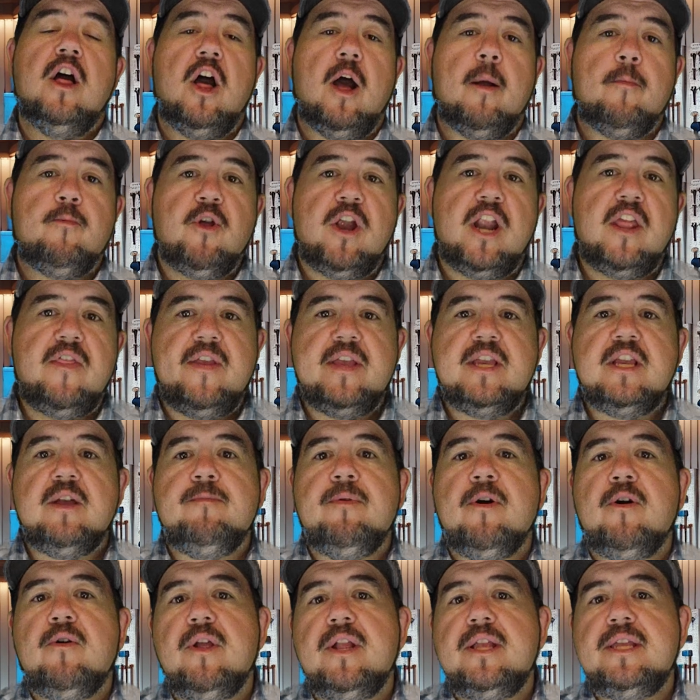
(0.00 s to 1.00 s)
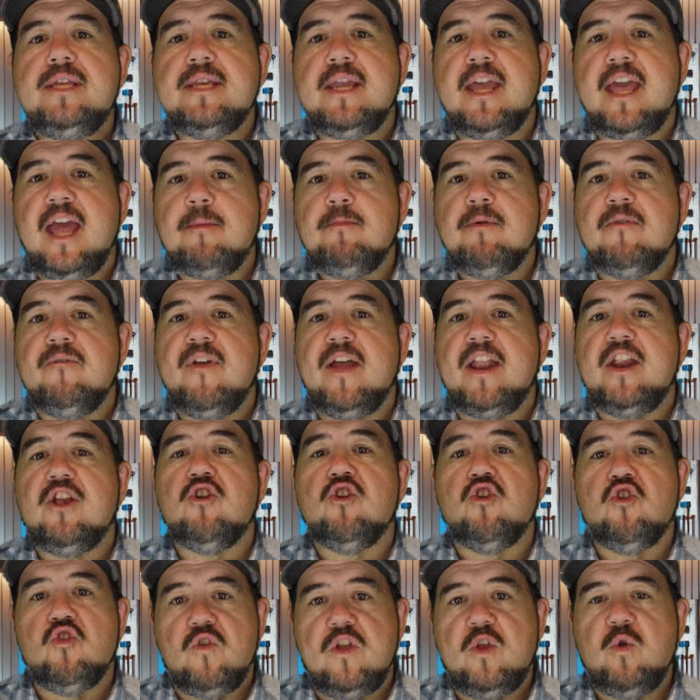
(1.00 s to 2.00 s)
upgrading these components can prevent
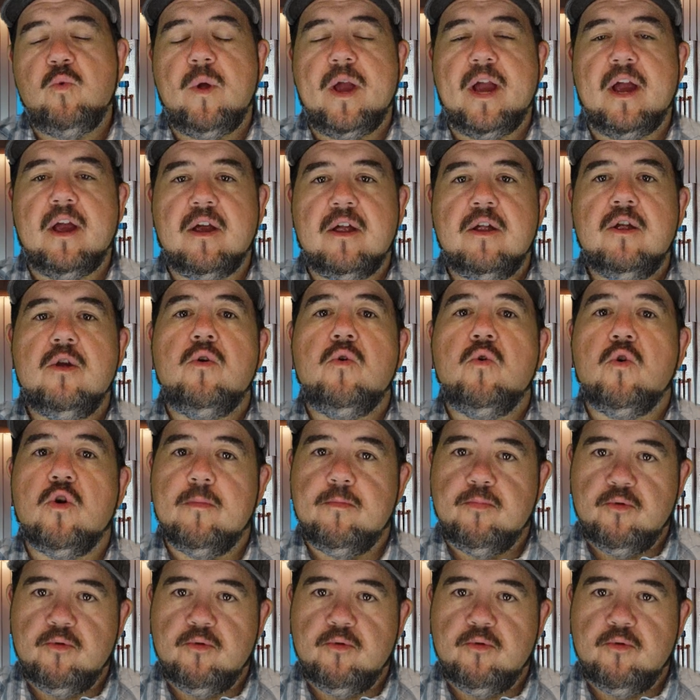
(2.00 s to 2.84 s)
early wear or